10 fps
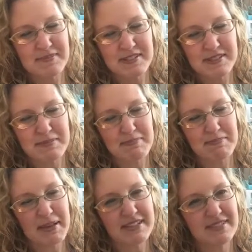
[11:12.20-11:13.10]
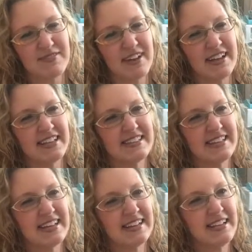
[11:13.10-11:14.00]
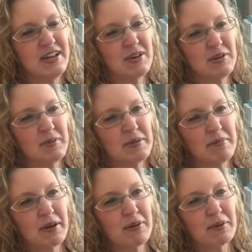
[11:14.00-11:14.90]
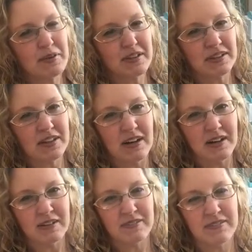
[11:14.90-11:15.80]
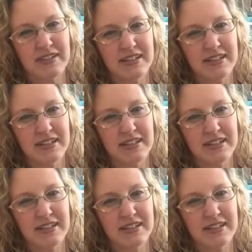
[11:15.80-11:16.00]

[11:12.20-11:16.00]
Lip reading: just best friends, and we both love